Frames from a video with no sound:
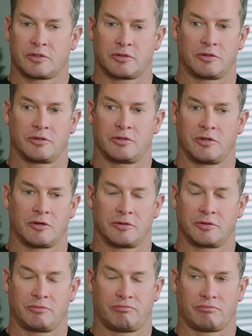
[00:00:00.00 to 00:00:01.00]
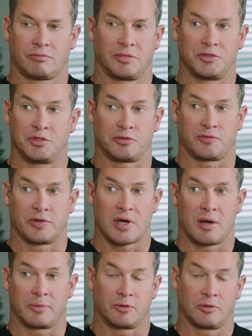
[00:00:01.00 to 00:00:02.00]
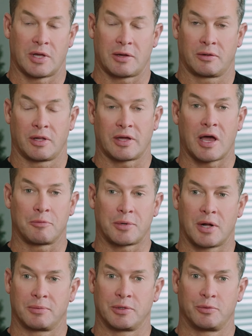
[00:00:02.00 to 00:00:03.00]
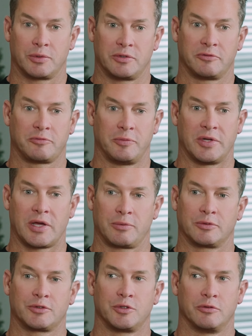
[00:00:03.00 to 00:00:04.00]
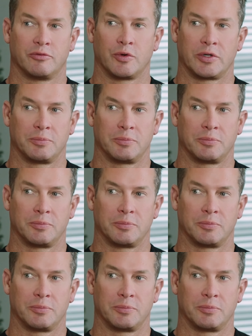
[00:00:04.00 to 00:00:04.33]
are just phenomenal. Like I probably would have been able to avoid a